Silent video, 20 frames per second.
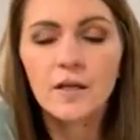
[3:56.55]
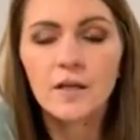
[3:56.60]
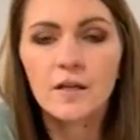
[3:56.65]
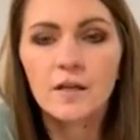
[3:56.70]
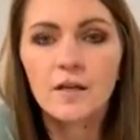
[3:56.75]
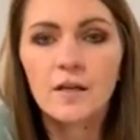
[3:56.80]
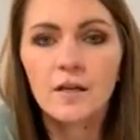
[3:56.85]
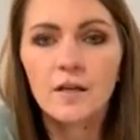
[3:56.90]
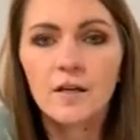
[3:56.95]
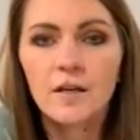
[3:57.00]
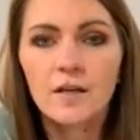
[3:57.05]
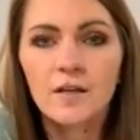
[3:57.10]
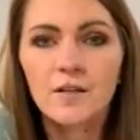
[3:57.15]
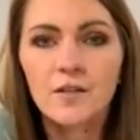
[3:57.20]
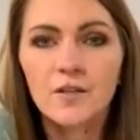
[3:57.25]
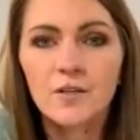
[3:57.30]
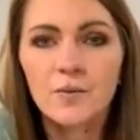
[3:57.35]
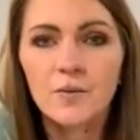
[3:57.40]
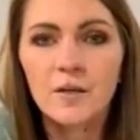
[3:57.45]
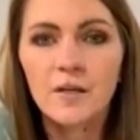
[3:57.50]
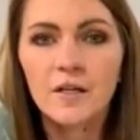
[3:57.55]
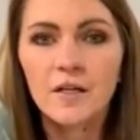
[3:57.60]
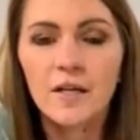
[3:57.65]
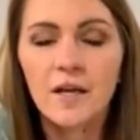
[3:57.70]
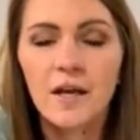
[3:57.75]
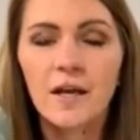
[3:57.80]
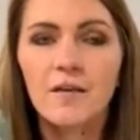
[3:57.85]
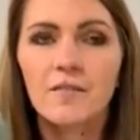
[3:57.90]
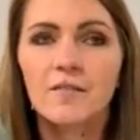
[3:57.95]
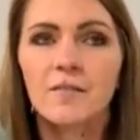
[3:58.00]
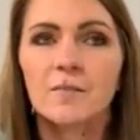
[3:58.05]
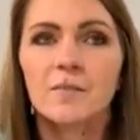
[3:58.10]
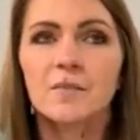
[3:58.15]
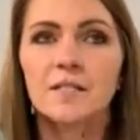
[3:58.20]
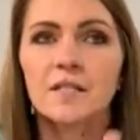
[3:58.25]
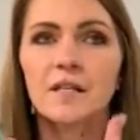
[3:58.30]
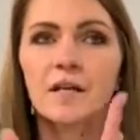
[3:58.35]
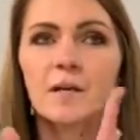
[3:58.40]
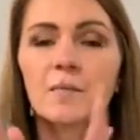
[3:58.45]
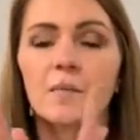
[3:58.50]
and then you are gonna have them
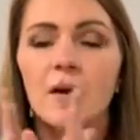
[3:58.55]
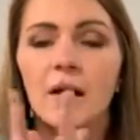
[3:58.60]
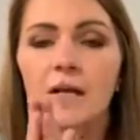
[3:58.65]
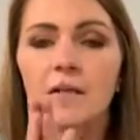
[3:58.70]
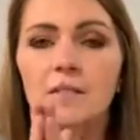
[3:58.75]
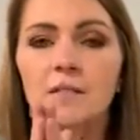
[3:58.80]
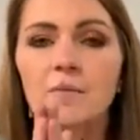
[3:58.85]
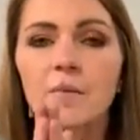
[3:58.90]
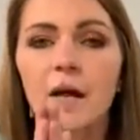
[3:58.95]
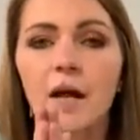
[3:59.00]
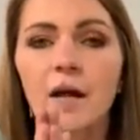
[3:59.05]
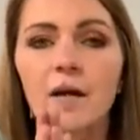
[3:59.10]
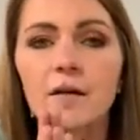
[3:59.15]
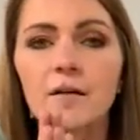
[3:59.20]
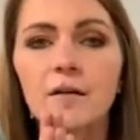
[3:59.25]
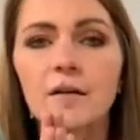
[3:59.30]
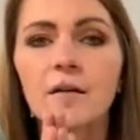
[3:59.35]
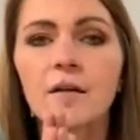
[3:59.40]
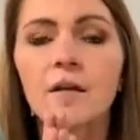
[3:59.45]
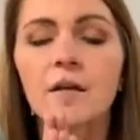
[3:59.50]
stand back to back.